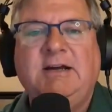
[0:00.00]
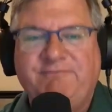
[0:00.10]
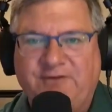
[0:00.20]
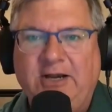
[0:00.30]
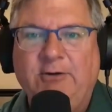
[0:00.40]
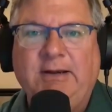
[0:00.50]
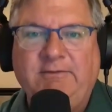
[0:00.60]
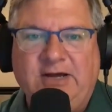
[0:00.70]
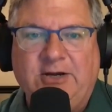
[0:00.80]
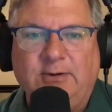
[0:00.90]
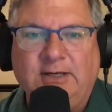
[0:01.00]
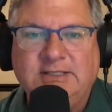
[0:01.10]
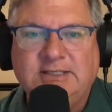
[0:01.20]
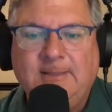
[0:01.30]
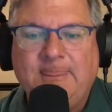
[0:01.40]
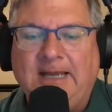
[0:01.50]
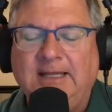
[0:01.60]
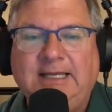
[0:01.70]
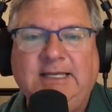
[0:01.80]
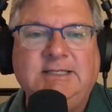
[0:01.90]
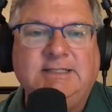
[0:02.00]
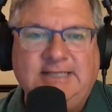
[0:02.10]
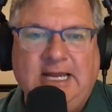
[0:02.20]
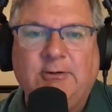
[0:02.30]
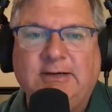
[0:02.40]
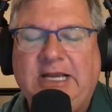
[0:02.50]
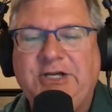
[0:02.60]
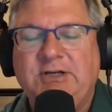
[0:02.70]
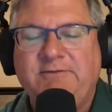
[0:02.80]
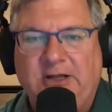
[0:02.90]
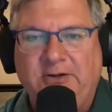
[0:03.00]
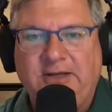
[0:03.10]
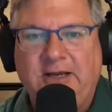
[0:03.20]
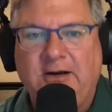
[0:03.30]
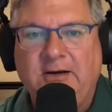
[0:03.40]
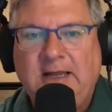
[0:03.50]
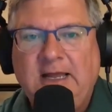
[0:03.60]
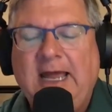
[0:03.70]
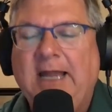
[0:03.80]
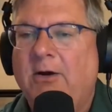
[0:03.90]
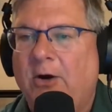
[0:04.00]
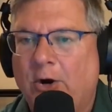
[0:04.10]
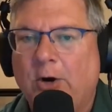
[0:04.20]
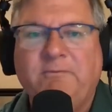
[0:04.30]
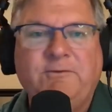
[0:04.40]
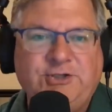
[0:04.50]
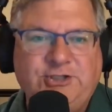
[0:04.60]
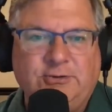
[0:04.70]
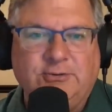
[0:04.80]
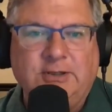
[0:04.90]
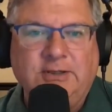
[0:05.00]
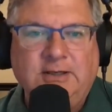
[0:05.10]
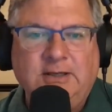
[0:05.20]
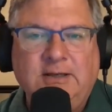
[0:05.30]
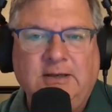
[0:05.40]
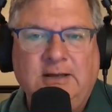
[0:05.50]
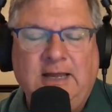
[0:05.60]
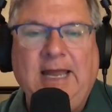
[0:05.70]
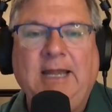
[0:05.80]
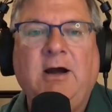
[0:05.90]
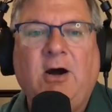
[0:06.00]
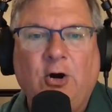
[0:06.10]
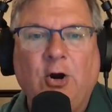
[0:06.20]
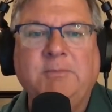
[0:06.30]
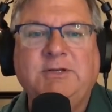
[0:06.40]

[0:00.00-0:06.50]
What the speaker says: firing veterans and leading to degradation of healthcare and harm for children and harm